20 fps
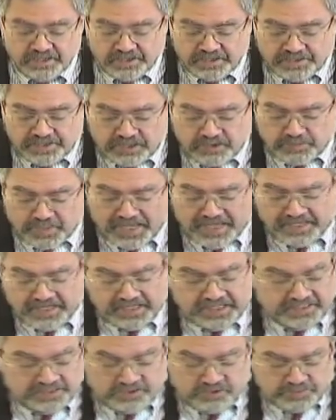
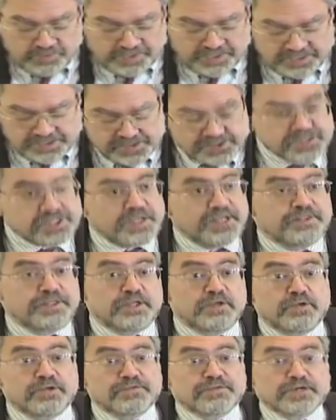Humanists, the
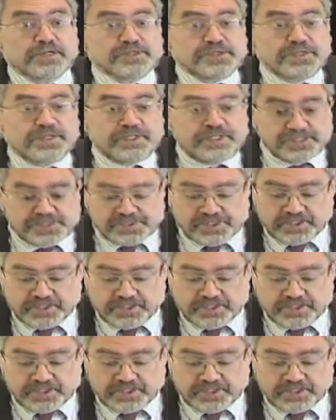universities that